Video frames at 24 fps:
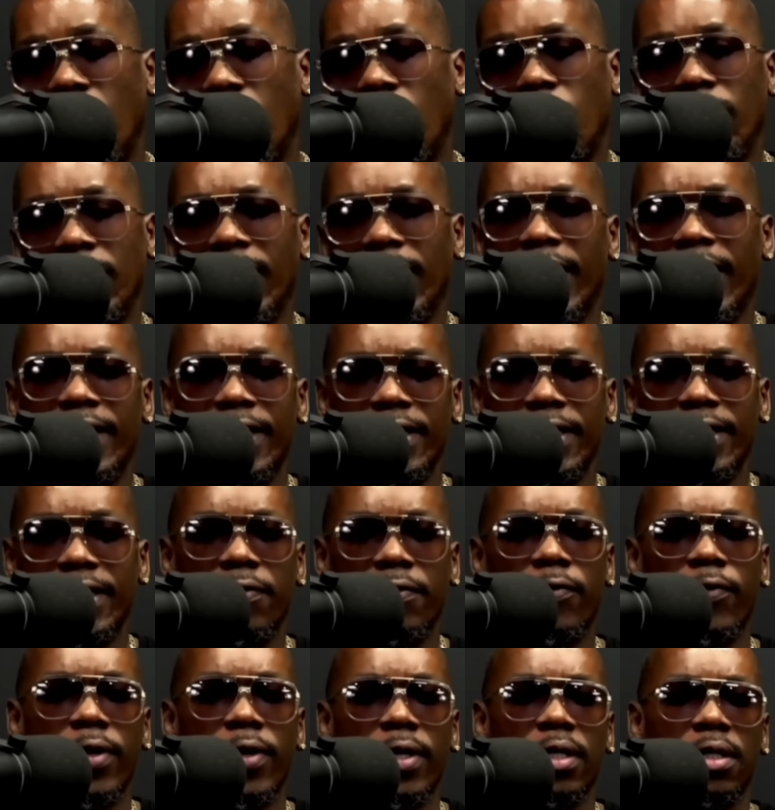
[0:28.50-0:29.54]
whole lot of
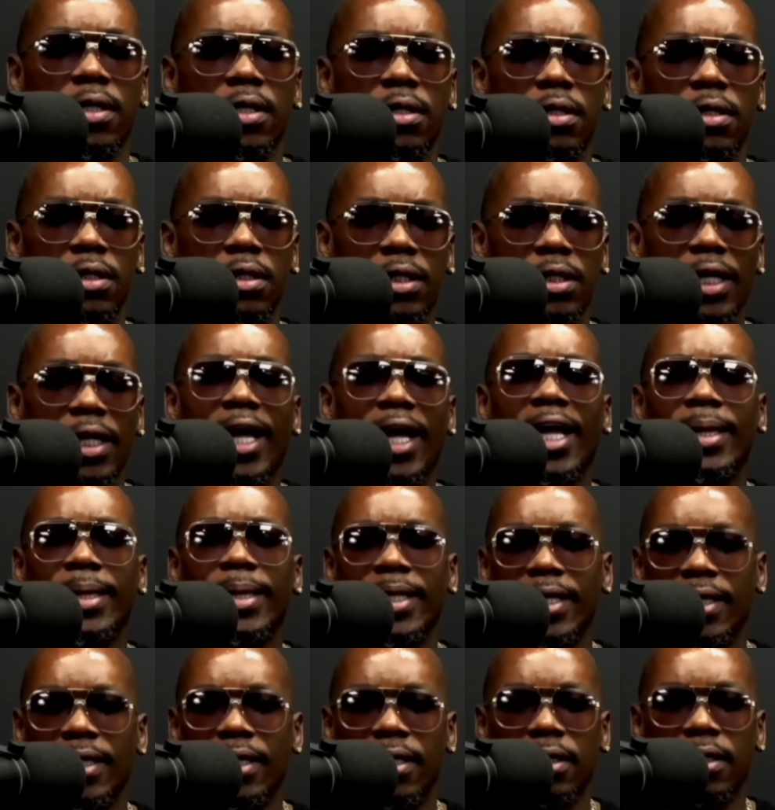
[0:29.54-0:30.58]
different
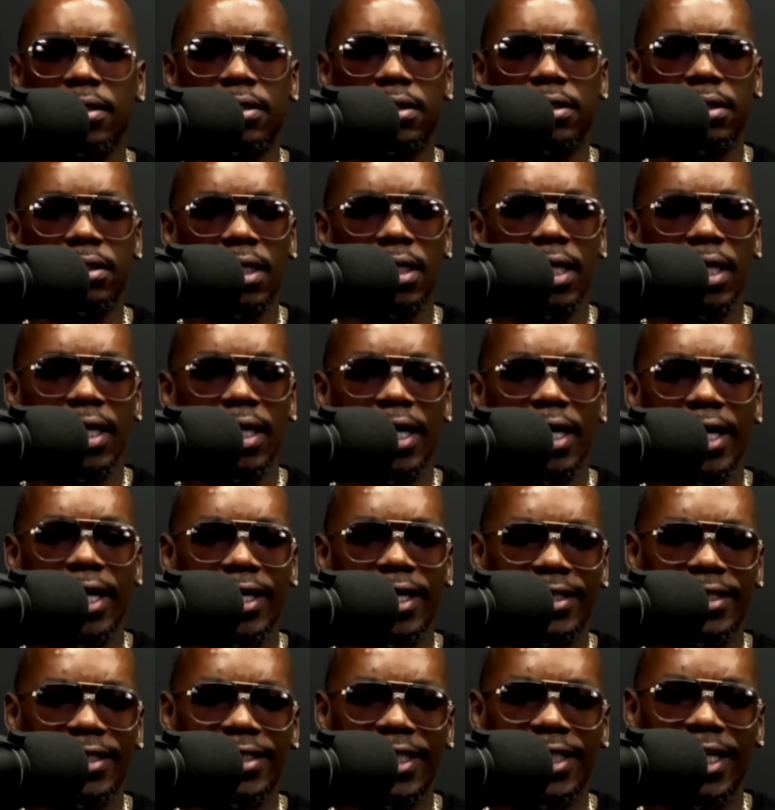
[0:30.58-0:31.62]
colleagues,
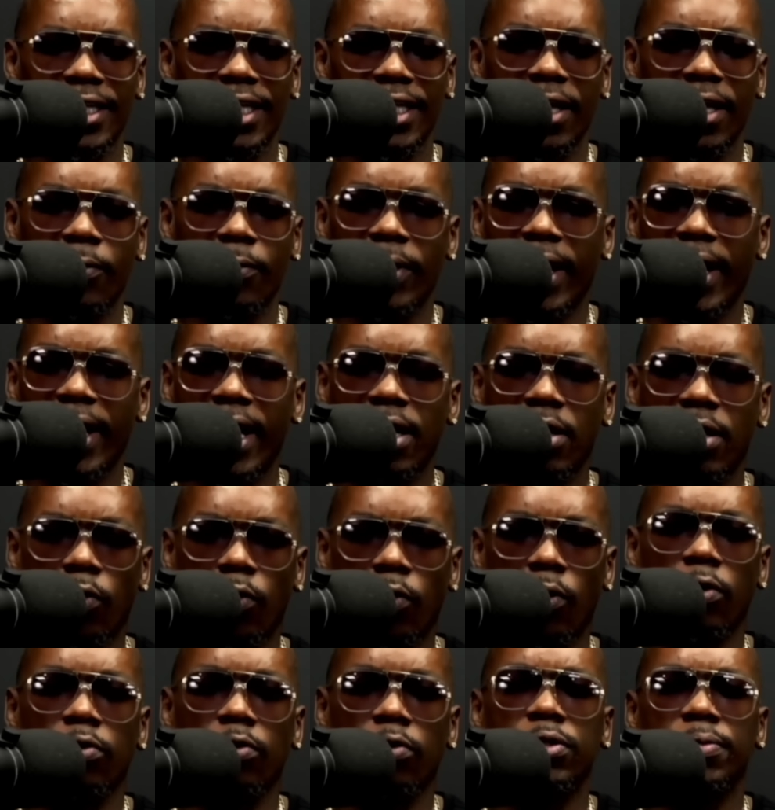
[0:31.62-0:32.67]
and I say that with air
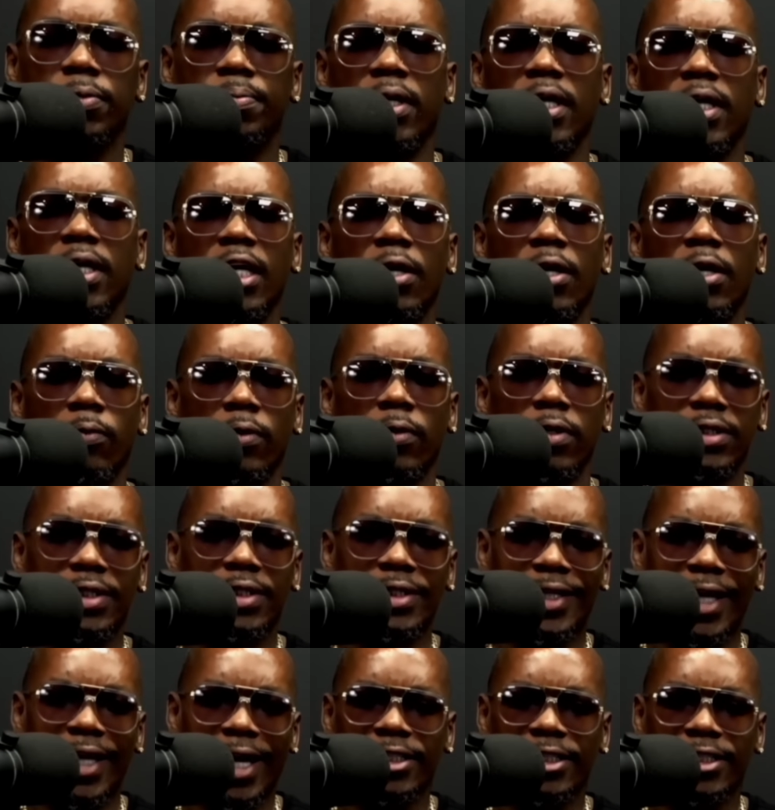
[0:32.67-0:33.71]
quotes, but it was
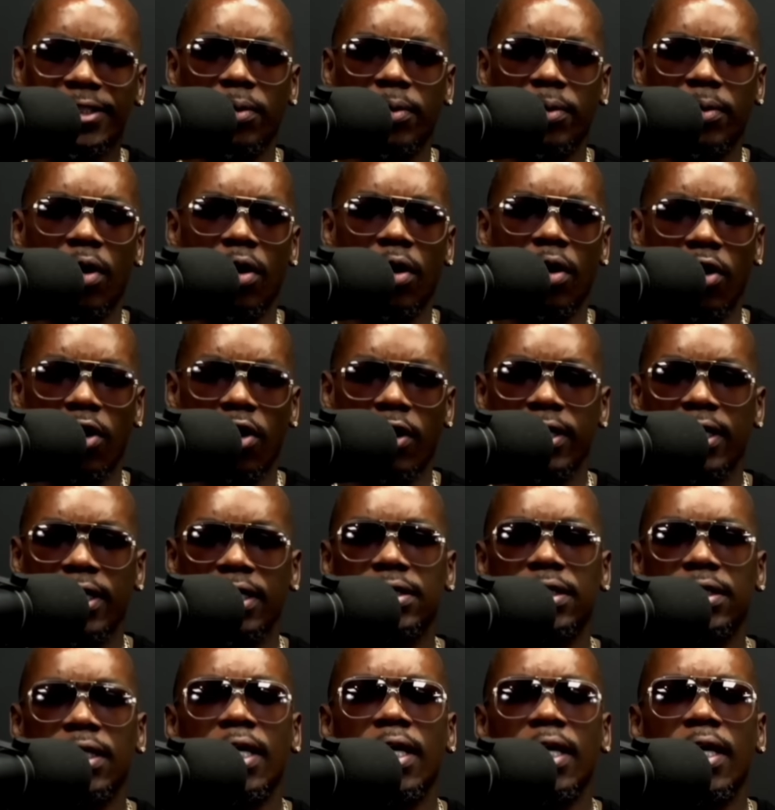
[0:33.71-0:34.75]
gospel
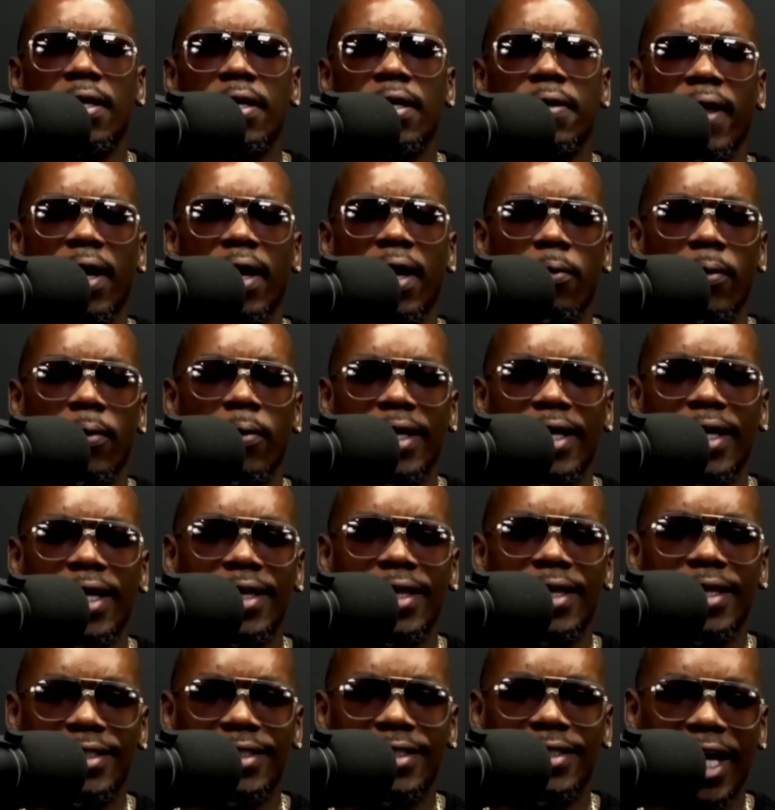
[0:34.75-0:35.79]
artists that were
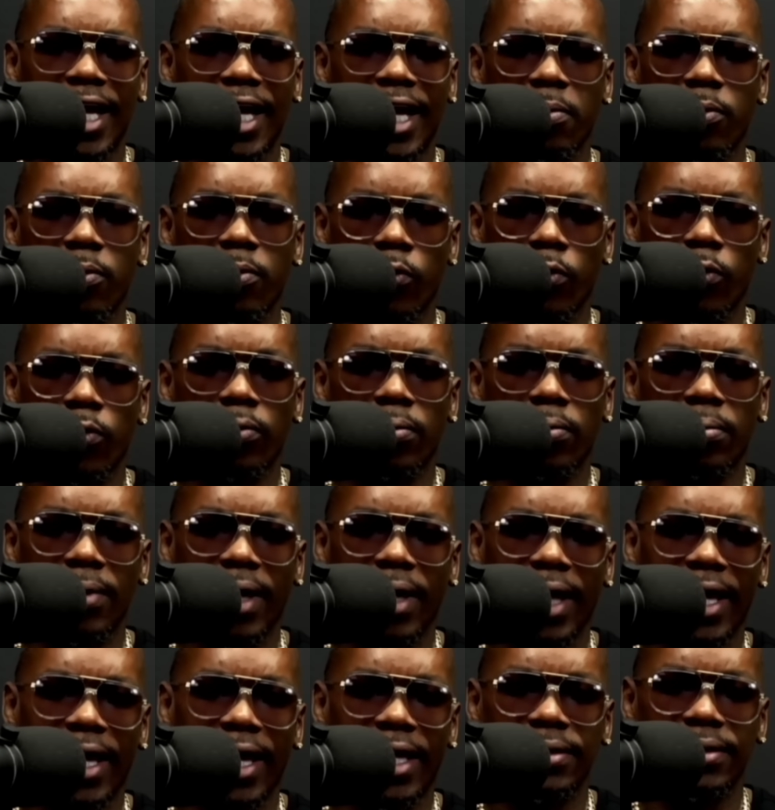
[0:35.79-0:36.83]
in the same room
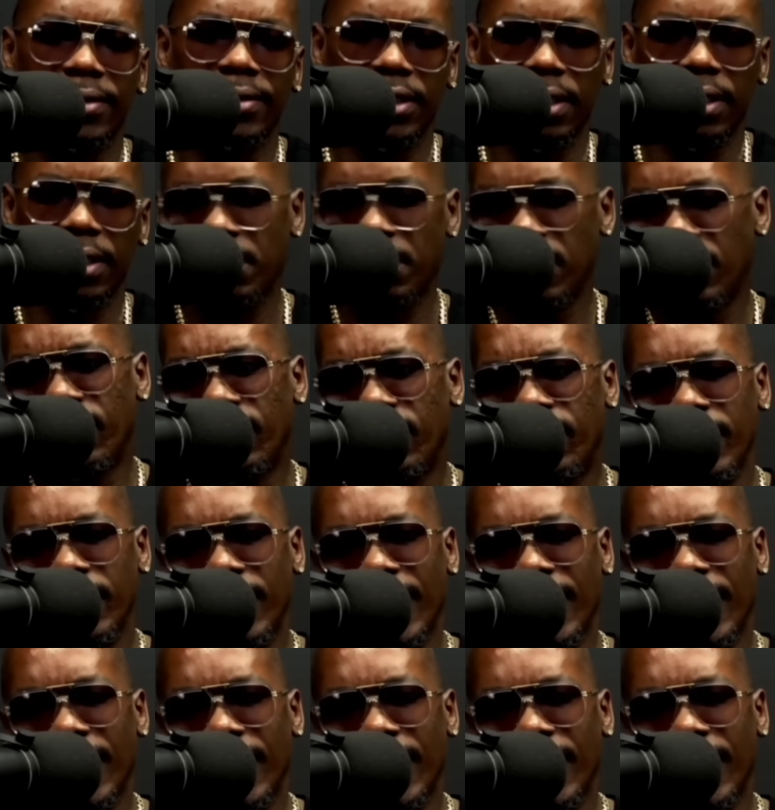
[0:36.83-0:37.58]
and some of